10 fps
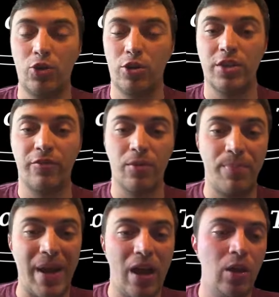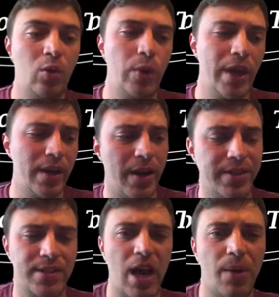Christopher Bell, we got a
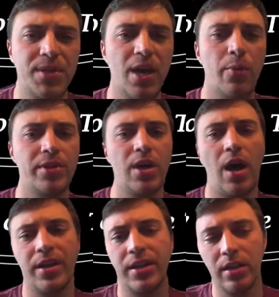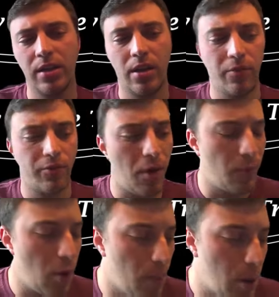nice top 10 with Todd Gilliland in
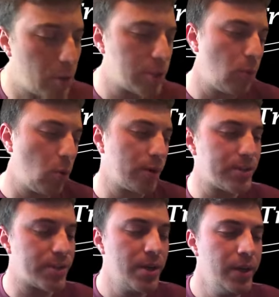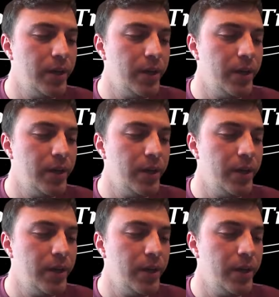Front Row Motorsports.